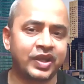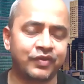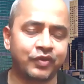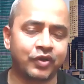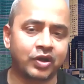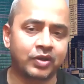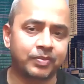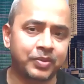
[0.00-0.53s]

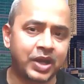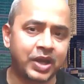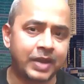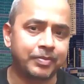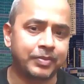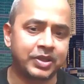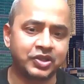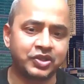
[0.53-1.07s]
for
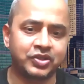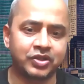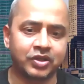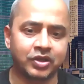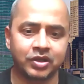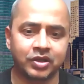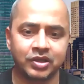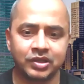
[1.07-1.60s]
Prime
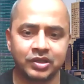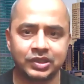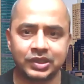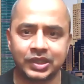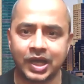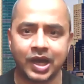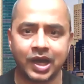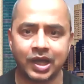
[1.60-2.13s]
Minister
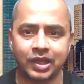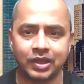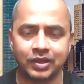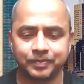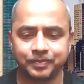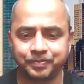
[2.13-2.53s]
Daha.